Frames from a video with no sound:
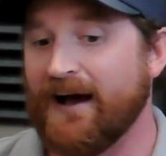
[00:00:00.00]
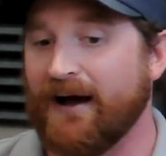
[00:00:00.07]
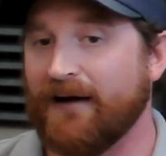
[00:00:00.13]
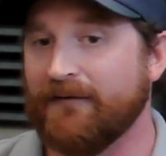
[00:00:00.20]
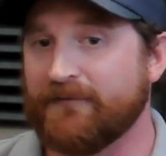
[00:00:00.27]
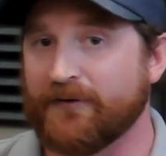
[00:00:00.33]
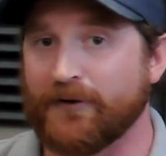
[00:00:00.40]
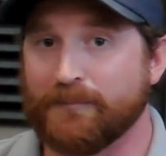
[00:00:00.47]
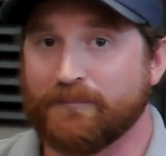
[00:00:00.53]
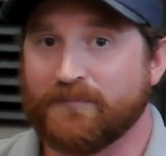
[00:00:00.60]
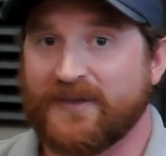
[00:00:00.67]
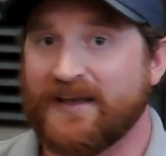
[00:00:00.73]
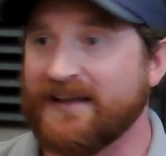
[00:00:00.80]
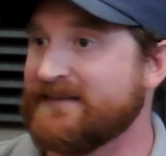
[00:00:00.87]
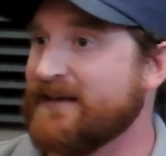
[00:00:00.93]
for
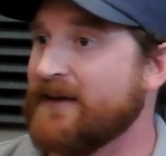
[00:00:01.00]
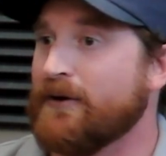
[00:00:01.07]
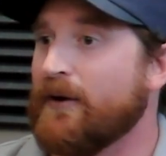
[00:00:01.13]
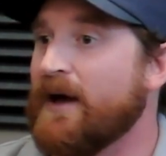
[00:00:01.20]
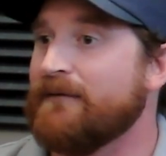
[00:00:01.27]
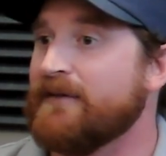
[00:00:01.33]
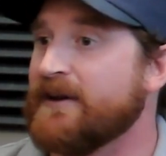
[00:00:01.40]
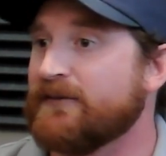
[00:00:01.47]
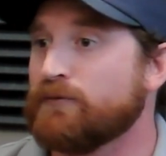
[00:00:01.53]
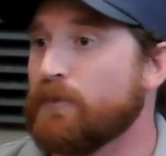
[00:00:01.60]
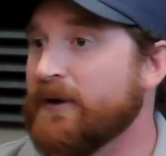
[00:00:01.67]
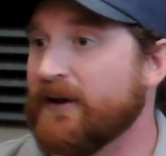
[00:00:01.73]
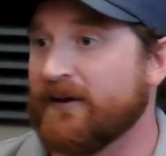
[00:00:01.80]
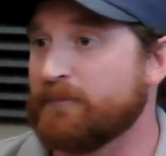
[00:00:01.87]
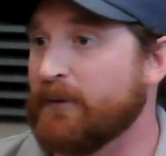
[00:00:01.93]
kids that don't have any
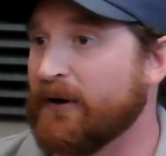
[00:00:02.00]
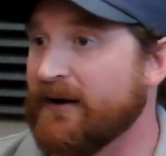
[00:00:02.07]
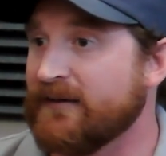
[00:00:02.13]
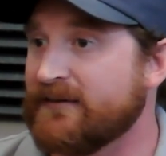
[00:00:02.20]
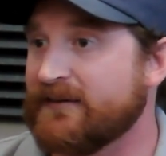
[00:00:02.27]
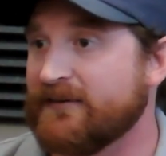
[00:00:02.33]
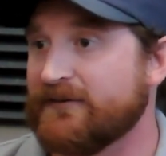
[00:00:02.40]
swimming experience.